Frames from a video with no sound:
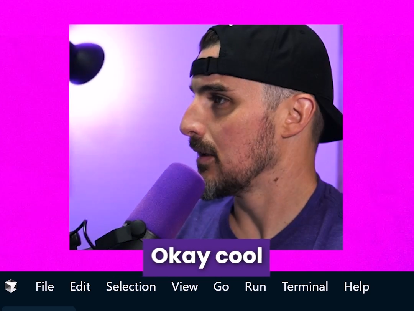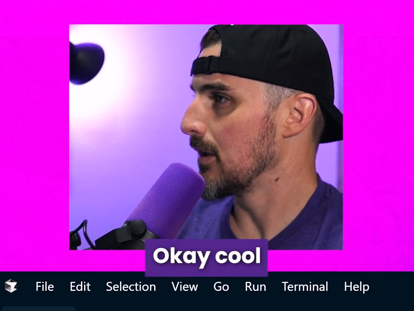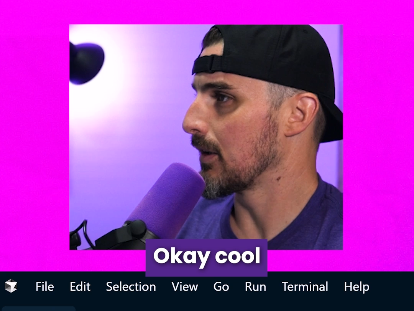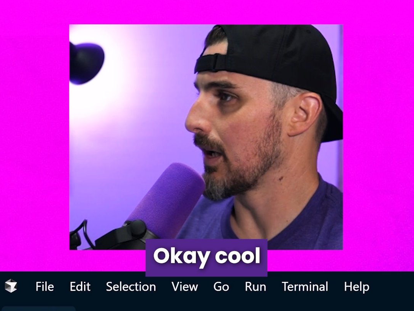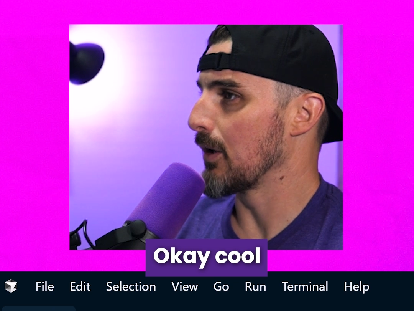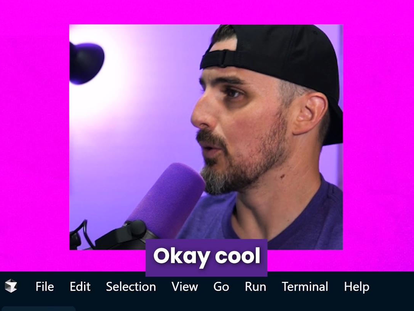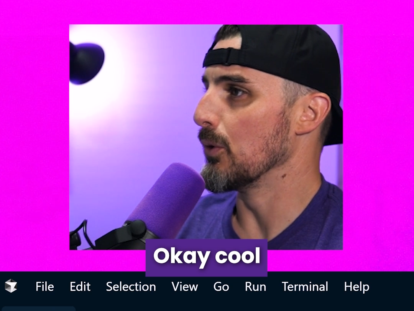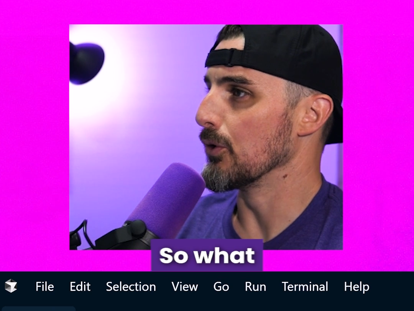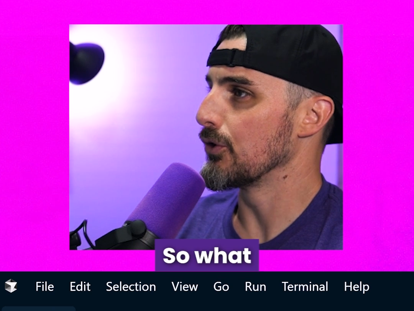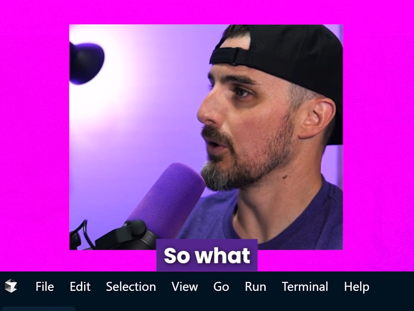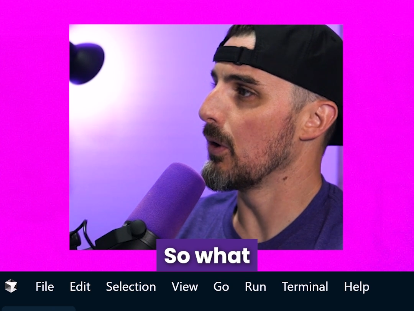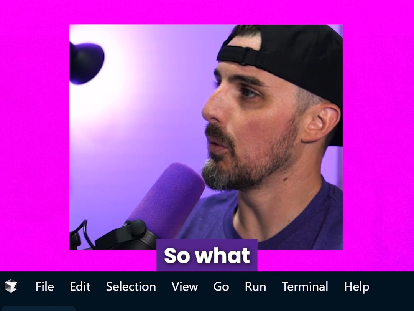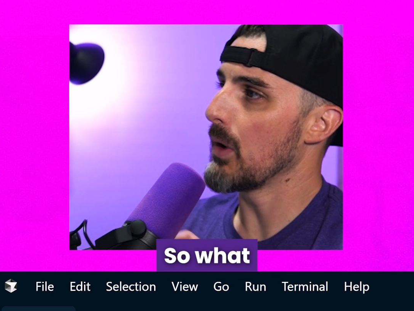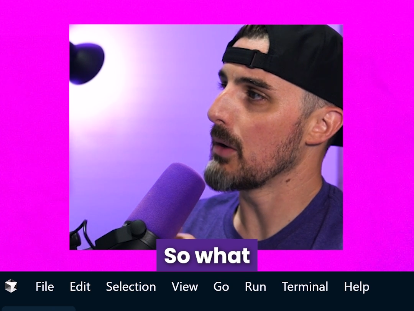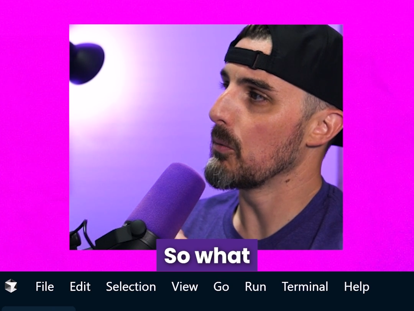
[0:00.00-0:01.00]
Okay, cool.
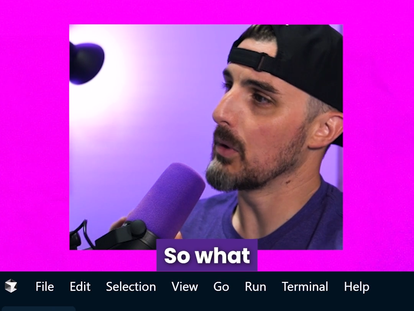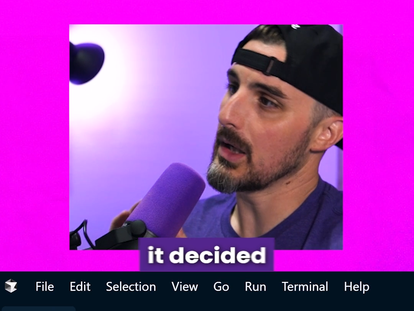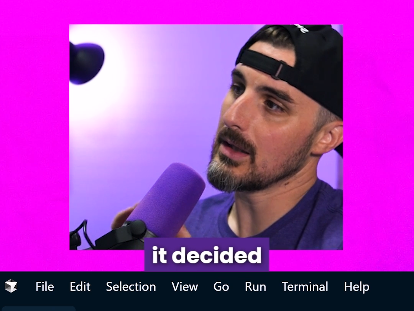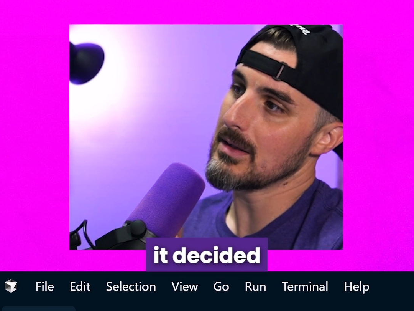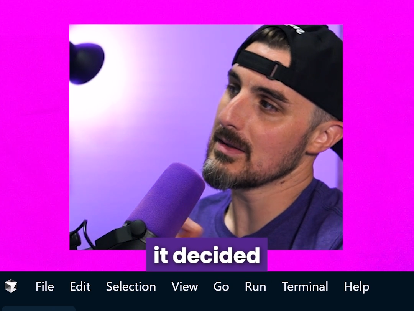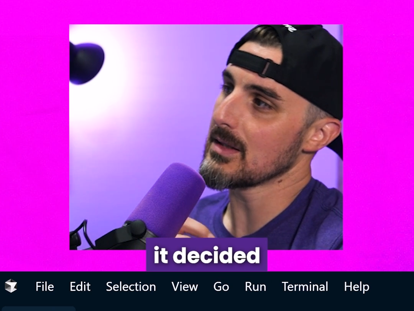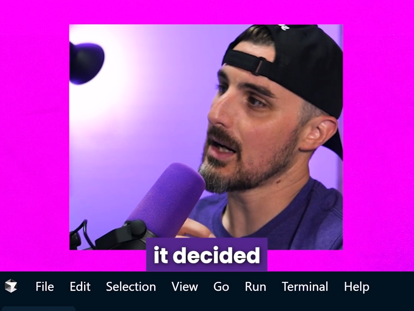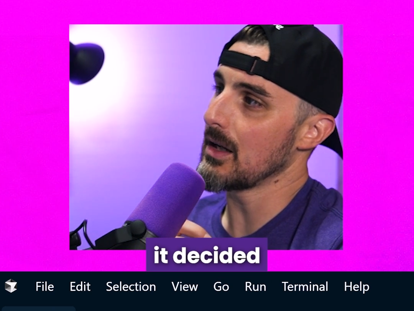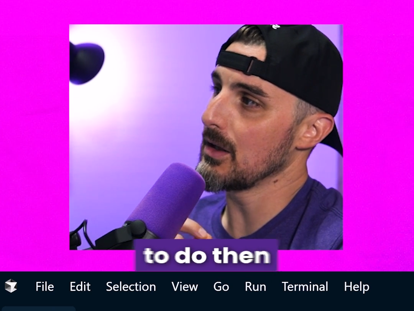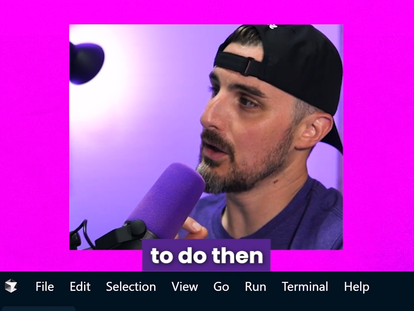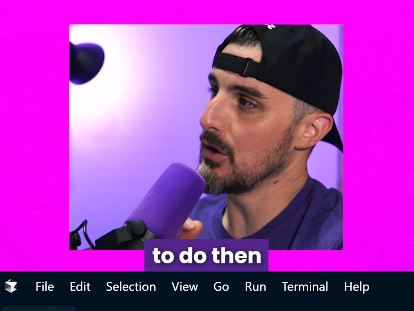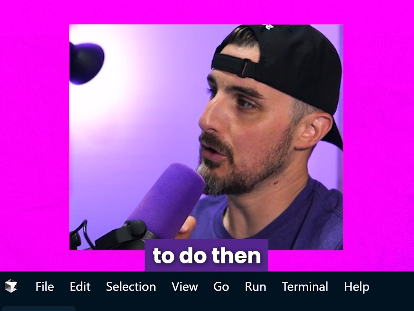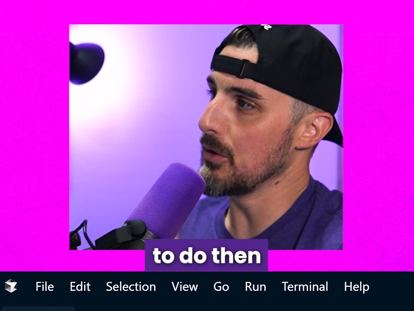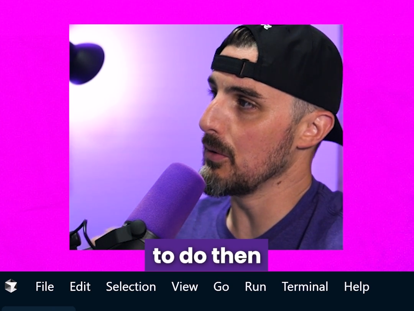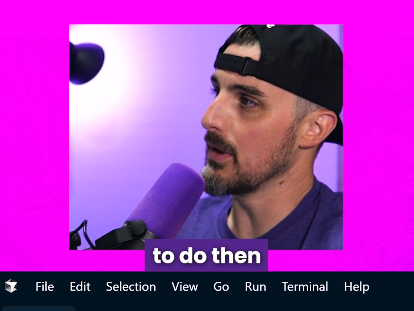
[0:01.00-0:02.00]
So what it decided
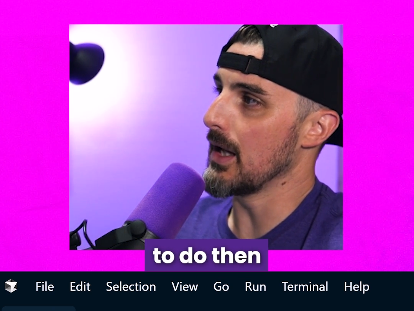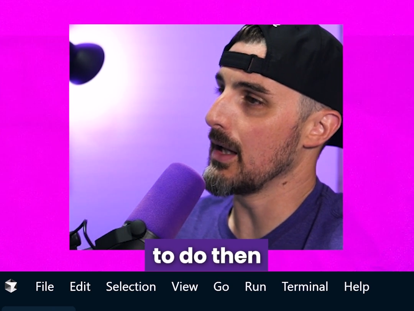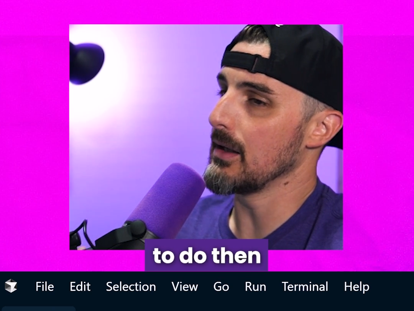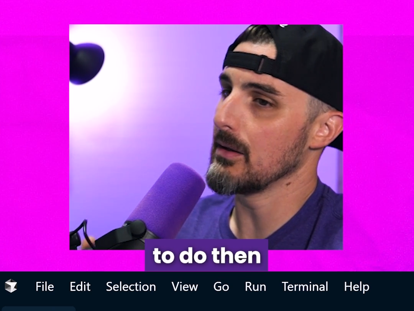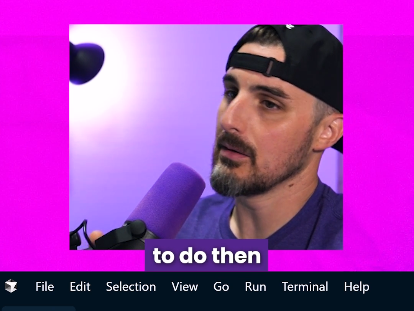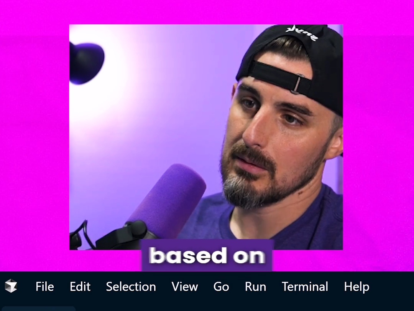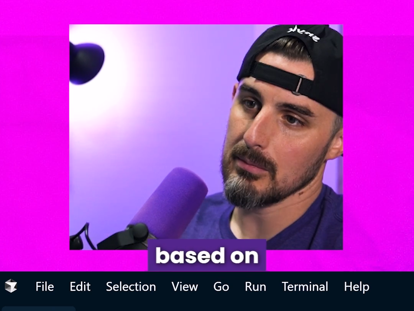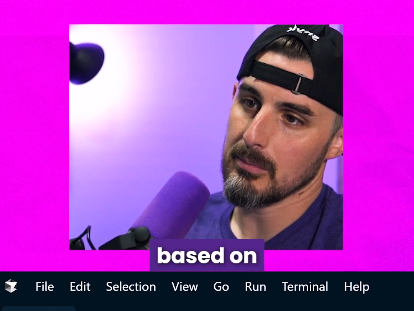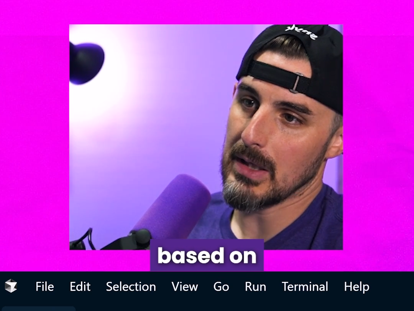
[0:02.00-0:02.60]
to do then,